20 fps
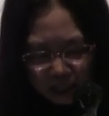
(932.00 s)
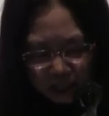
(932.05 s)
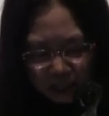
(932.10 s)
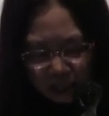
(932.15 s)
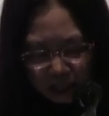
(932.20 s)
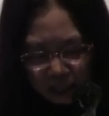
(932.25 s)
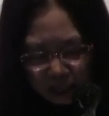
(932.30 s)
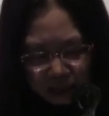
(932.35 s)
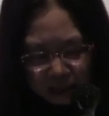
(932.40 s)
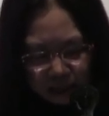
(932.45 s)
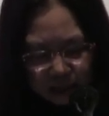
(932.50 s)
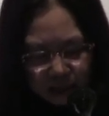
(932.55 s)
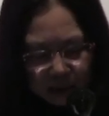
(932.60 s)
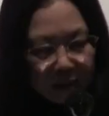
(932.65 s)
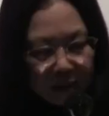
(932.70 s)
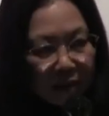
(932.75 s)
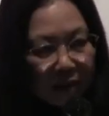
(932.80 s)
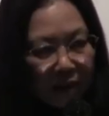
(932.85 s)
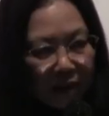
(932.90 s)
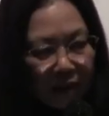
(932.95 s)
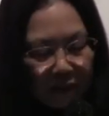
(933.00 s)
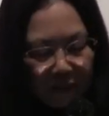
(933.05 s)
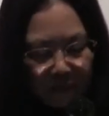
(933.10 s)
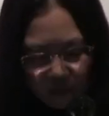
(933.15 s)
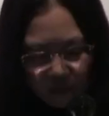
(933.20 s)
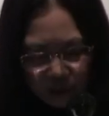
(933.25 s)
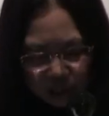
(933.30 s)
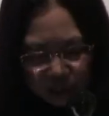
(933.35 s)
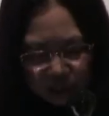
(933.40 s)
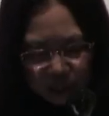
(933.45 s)
And
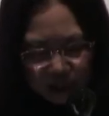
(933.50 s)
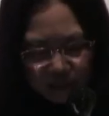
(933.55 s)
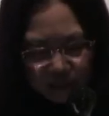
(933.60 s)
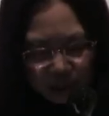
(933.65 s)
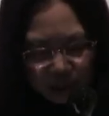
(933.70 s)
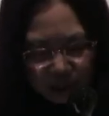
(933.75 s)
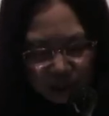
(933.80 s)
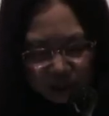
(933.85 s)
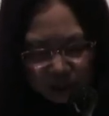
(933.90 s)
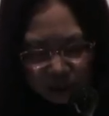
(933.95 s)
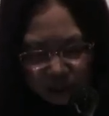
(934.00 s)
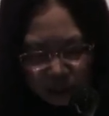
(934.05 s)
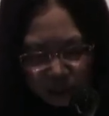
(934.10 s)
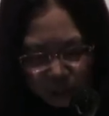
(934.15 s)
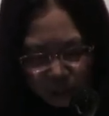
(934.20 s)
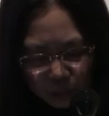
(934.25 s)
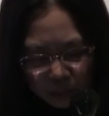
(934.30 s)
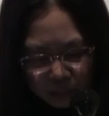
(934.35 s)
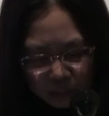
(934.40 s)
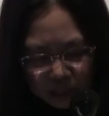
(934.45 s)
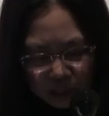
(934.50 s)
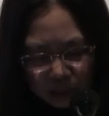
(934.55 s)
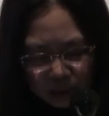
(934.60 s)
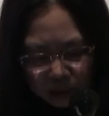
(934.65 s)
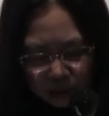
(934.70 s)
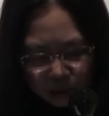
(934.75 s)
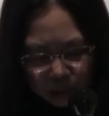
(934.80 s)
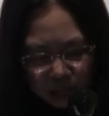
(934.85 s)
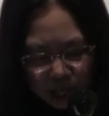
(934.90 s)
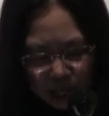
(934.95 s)
for example, it would be
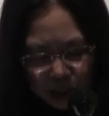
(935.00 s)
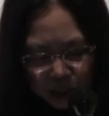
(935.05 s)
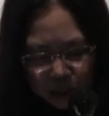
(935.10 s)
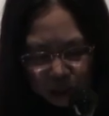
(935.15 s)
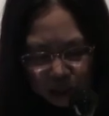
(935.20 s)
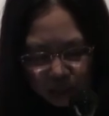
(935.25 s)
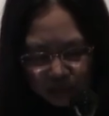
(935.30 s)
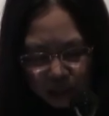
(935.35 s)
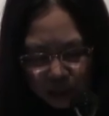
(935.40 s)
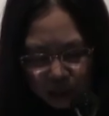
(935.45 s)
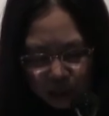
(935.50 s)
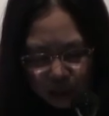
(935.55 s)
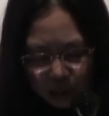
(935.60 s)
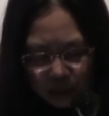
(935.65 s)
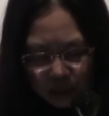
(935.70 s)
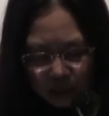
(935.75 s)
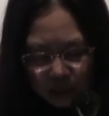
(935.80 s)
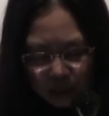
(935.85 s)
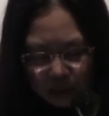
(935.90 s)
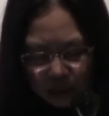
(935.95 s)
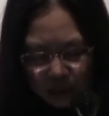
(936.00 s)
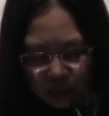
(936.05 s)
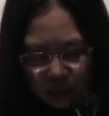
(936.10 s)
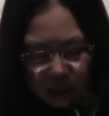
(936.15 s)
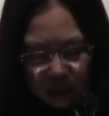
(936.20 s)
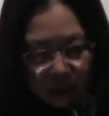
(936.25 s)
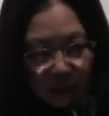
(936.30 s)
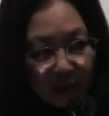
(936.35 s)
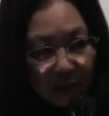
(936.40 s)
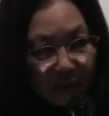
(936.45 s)
the relation between
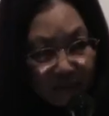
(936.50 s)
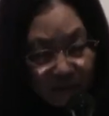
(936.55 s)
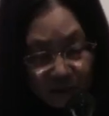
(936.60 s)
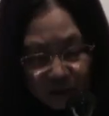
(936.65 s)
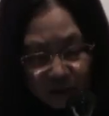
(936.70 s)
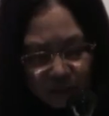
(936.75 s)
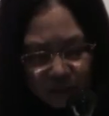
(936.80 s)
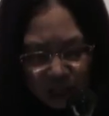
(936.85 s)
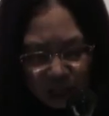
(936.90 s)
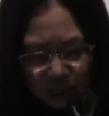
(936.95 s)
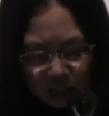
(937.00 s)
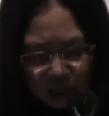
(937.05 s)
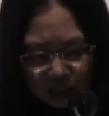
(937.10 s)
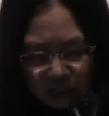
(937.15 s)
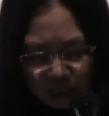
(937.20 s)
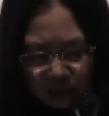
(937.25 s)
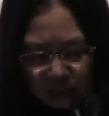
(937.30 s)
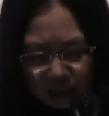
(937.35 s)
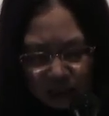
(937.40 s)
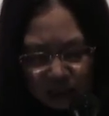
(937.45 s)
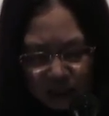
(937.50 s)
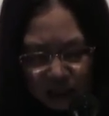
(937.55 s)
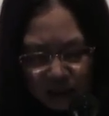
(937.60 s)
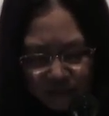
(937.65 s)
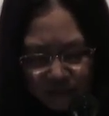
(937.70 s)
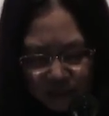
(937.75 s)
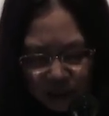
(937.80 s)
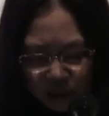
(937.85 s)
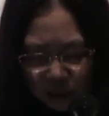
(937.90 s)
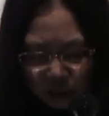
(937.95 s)
the verbal
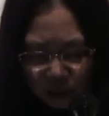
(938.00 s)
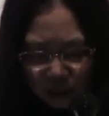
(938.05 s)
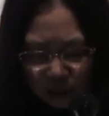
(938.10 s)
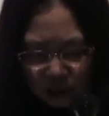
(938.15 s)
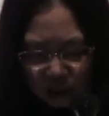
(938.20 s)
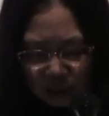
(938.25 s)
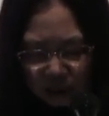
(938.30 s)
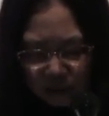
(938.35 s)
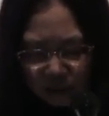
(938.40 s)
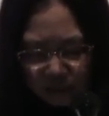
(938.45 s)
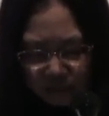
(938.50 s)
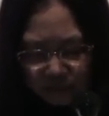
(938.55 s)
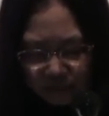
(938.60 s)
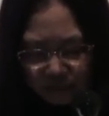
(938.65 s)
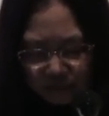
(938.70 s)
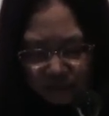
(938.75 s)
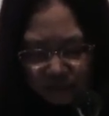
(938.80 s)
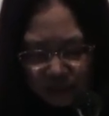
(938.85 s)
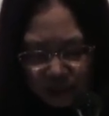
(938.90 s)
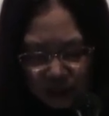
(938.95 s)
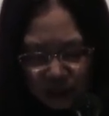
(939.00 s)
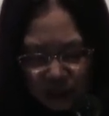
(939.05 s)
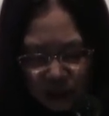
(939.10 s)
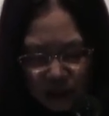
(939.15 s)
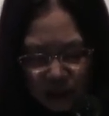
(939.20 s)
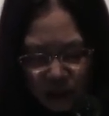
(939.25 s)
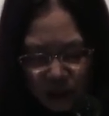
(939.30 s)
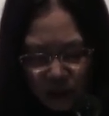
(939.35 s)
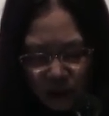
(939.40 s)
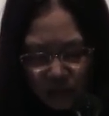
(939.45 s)
and visual,
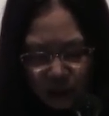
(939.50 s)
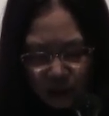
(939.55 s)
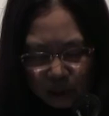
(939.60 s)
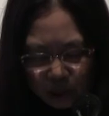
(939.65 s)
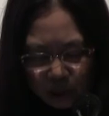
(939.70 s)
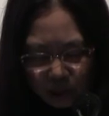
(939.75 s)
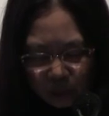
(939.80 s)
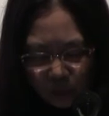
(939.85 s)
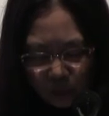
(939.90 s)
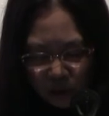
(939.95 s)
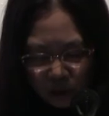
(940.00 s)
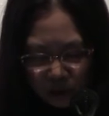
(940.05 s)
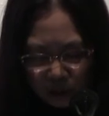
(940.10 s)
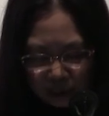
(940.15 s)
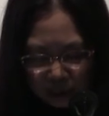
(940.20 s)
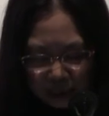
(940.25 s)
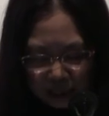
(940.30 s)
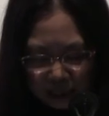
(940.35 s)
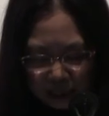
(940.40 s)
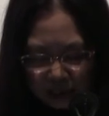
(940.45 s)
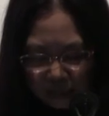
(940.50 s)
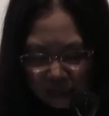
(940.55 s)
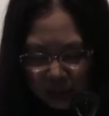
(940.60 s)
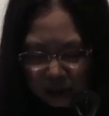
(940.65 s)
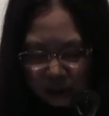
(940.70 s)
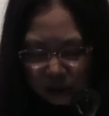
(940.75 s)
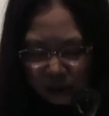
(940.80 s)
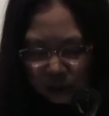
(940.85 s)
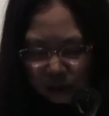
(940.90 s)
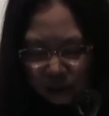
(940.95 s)
between words and
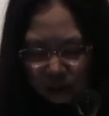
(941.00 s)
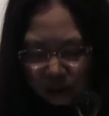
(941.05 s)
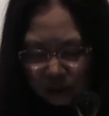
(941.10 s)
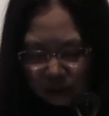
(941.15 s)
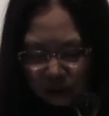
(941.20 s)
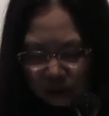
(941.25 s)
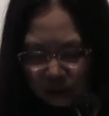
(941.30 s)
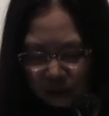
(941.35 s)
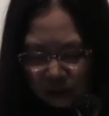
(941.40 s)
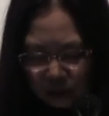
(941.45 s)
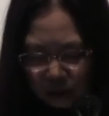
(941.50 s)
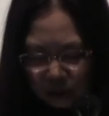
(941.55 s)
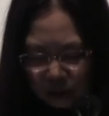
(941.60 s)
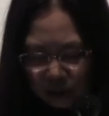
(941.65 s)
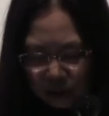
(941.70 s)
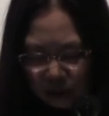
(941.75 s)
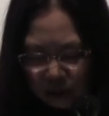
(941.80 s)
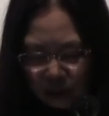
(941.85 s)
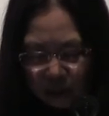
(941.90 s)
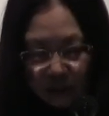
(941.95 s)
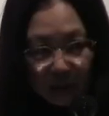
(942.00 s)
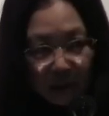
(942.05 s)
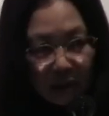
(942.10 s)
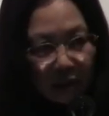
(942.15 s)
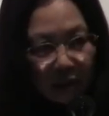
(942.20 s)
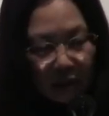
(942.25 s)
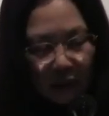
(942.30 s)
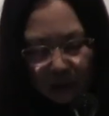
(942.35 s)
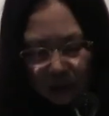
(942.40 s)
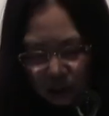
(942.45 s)
image,
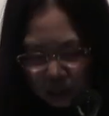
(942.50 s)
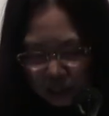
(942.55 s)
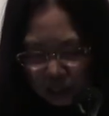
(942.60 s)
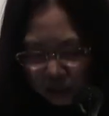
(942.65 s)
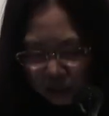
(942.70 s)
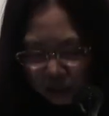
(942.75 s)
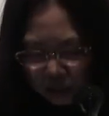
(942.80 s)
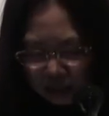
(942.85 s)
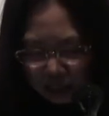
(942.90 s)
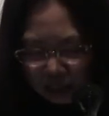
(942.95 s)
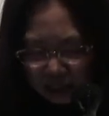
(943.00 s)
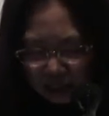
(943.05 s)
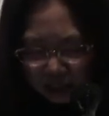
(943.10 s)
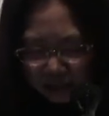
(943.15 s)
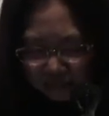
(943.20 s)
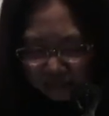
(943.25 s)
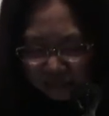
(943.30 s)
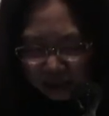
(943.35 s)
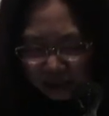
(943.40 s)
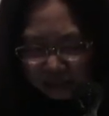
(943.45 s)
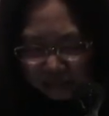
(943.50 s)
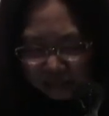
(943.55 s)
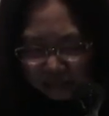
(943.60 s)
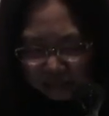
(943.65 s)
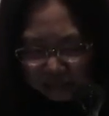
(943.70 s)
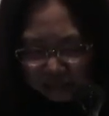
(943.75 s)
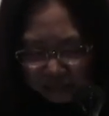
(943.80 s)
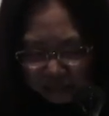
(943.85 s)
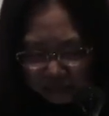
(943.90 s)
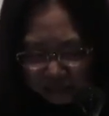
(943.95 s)
not only within the
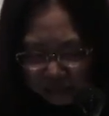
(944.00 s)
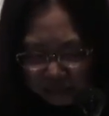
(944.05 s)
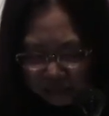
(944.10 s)
film,